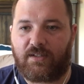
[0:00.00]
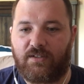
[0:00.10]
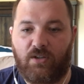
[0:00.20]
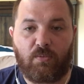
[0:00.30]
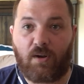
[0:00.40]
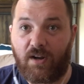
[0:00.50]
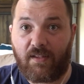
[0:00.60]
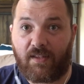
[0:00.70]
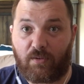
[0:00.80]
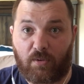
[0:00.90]
because you'll run into
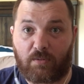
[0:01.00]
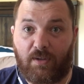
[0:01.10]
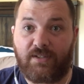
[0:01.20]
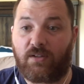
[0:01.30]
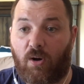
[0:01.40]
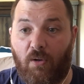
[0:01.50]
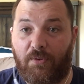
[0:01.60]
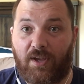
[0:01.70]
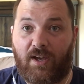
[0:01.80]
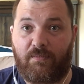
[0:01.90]
that in the workplace all the
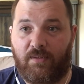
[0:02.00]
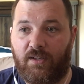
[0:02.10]
time.